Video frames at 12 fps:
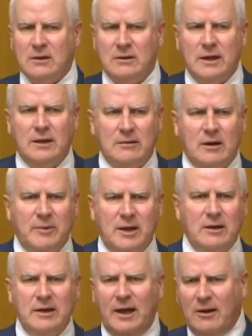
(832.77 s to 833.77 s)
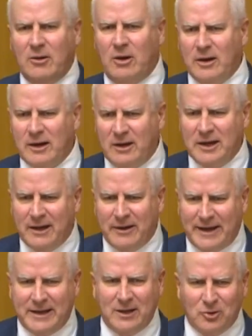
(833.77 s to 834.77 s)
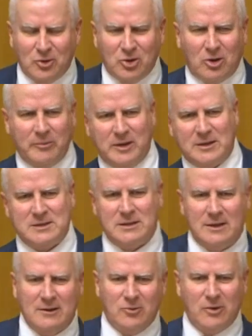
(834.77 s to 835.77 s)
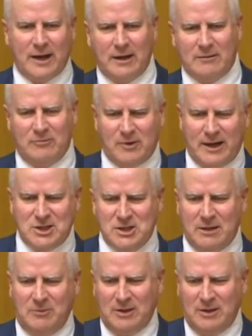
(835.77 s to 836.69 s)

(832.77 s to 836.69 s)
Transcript: I know under your communist regime,